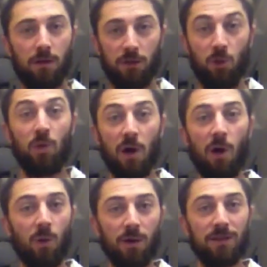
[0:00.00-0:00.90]
you
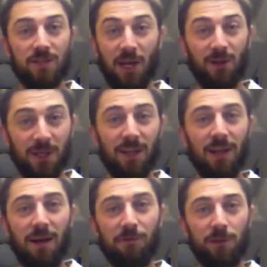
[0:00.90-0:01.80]
know on a cellular
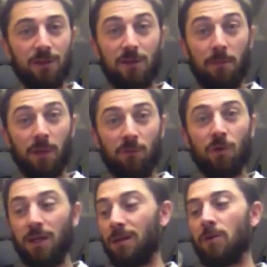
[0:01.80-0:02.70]
level that something
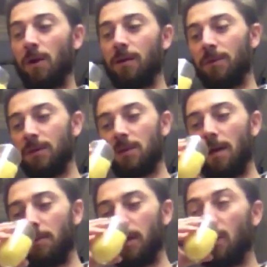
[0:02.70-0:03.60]
really incredible is
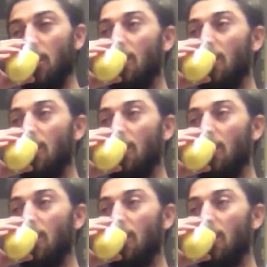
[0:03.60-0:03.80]
happening.